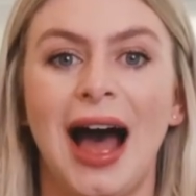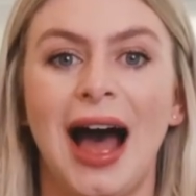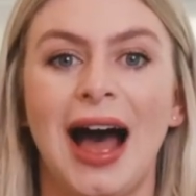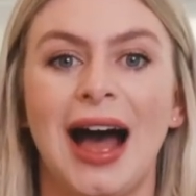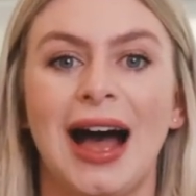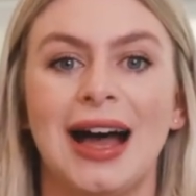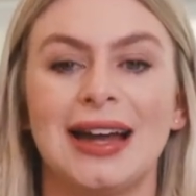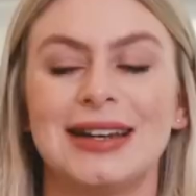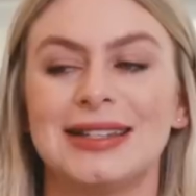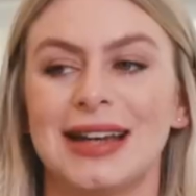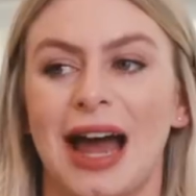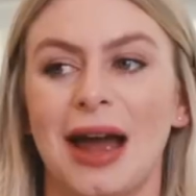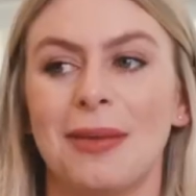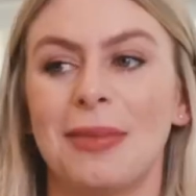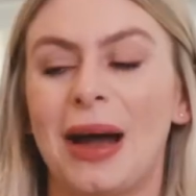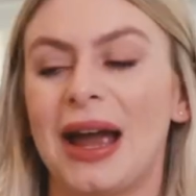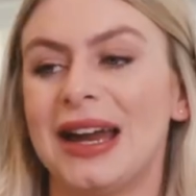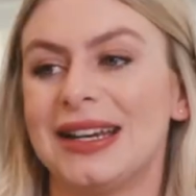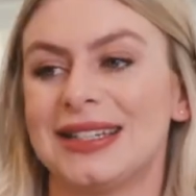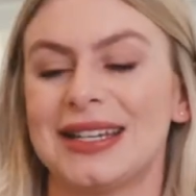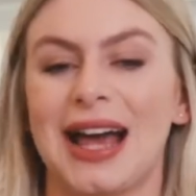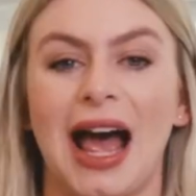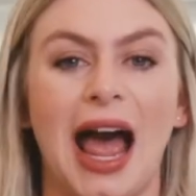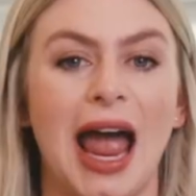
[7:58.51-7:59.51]
And I
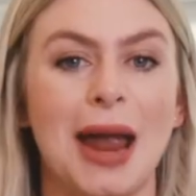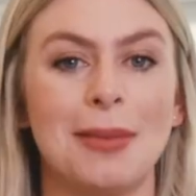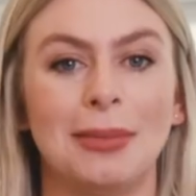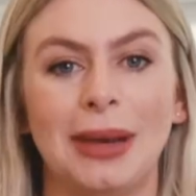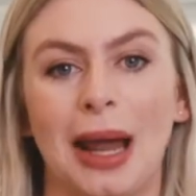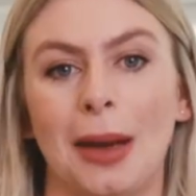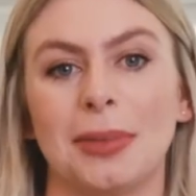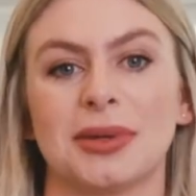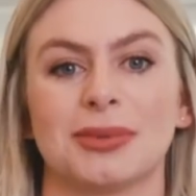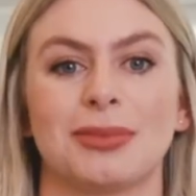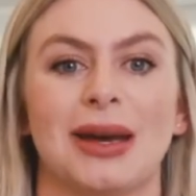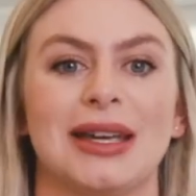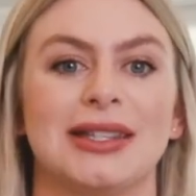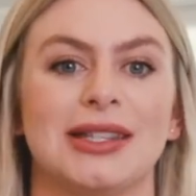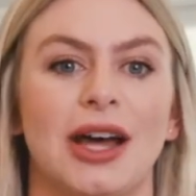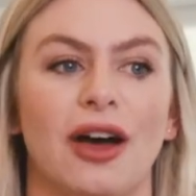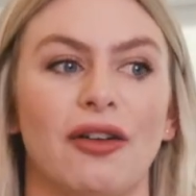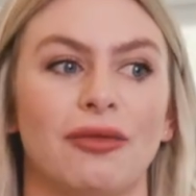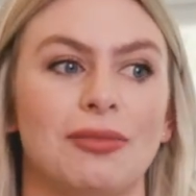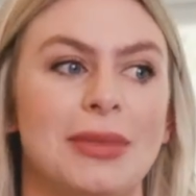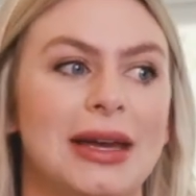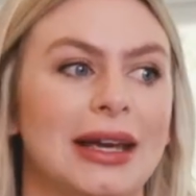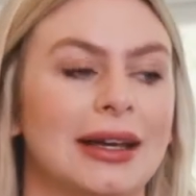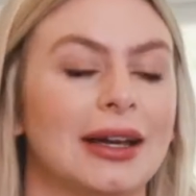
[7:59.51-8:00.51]
might time lapse
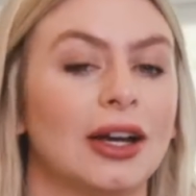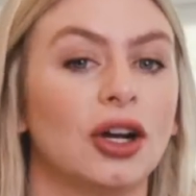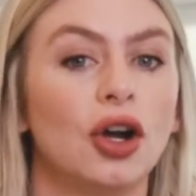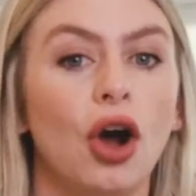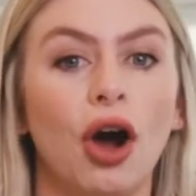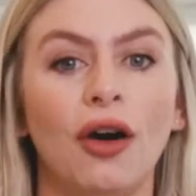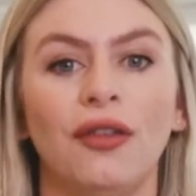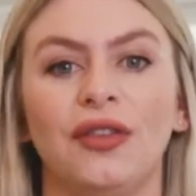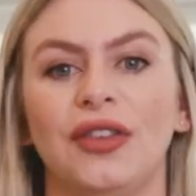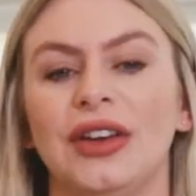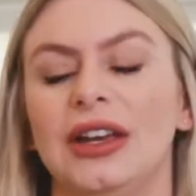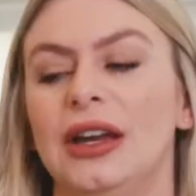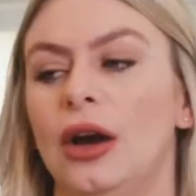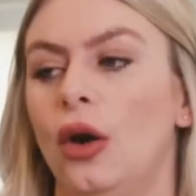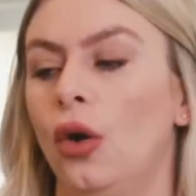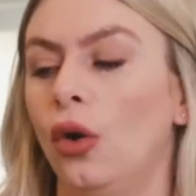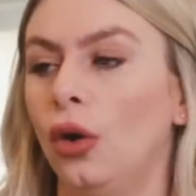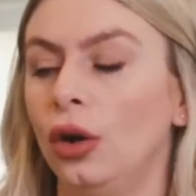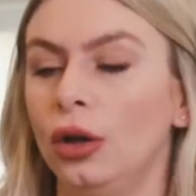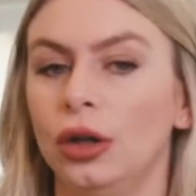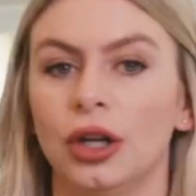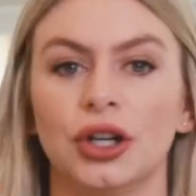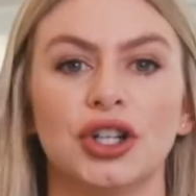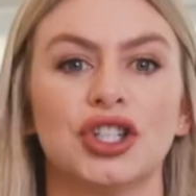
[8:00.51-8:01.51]
myself making coffee
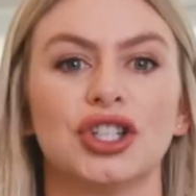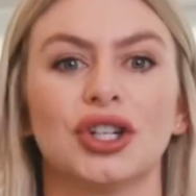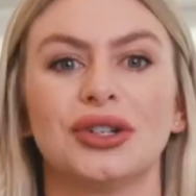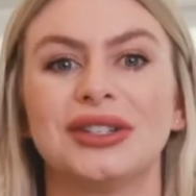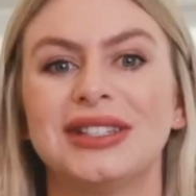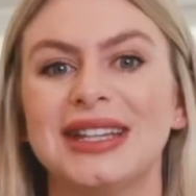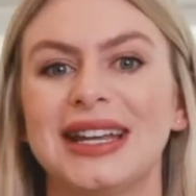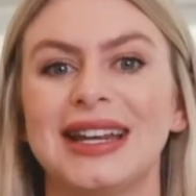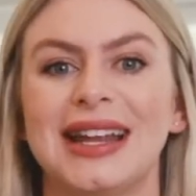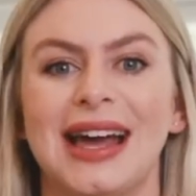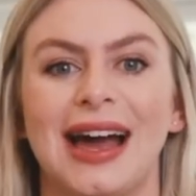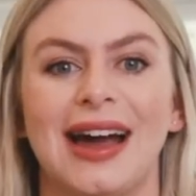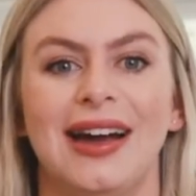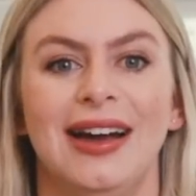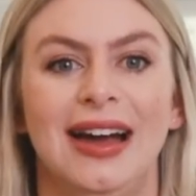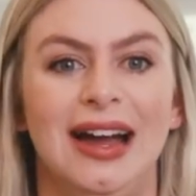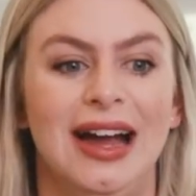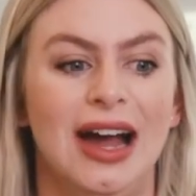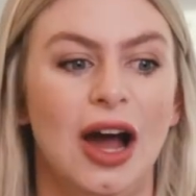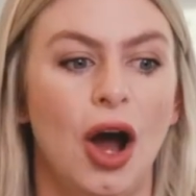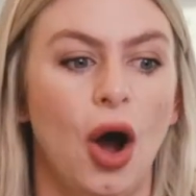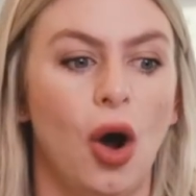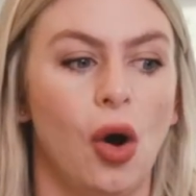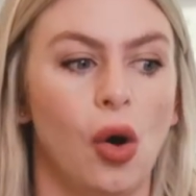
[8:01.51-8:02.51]
or lunch or dinner
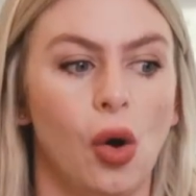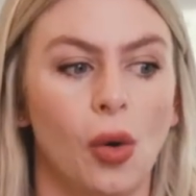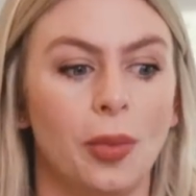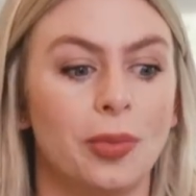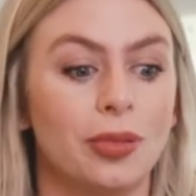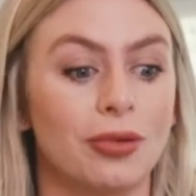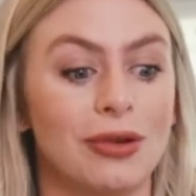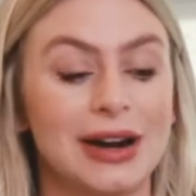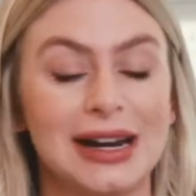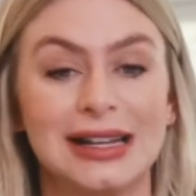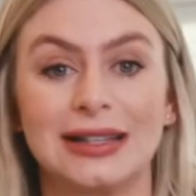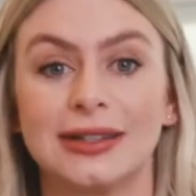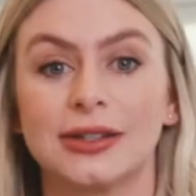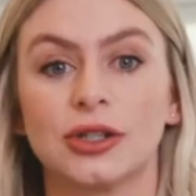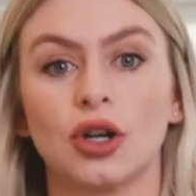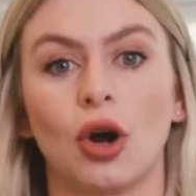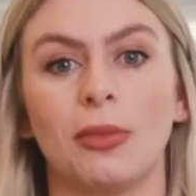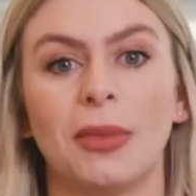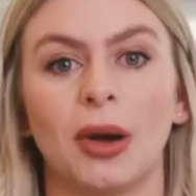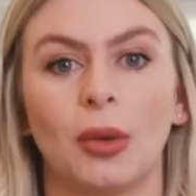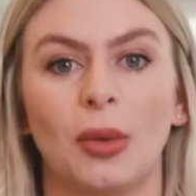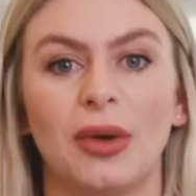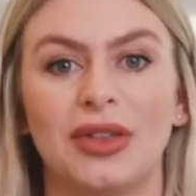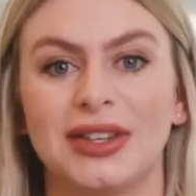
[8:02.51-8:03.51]
or
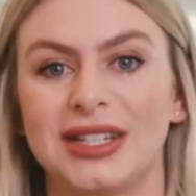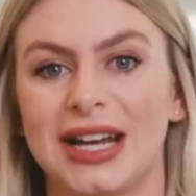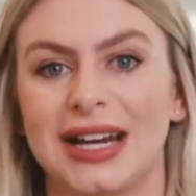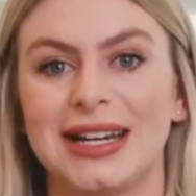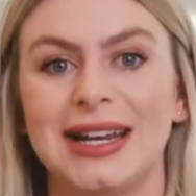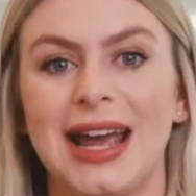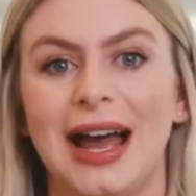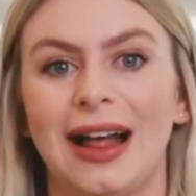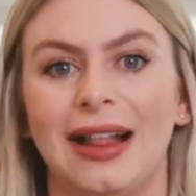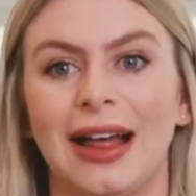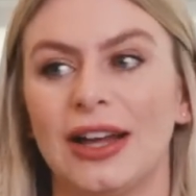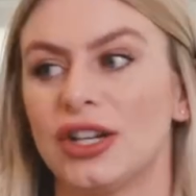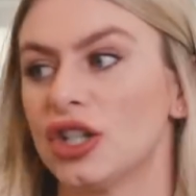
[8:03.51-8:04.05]
brainstorming with Danielle.